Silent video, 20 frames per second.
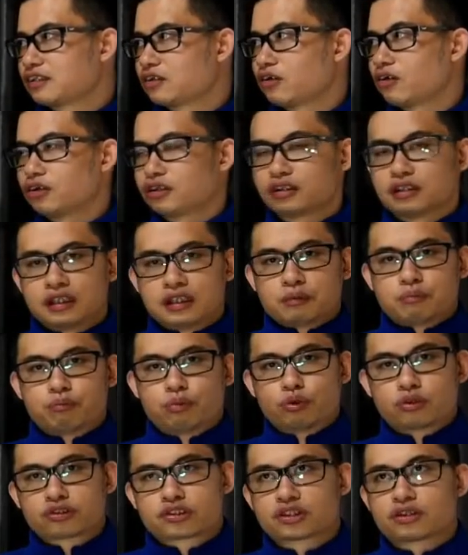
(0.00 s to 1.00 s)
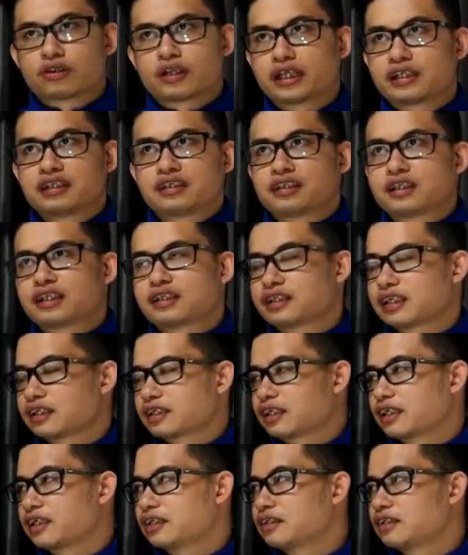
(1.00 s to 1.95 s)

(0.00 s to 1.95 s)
or books or anything that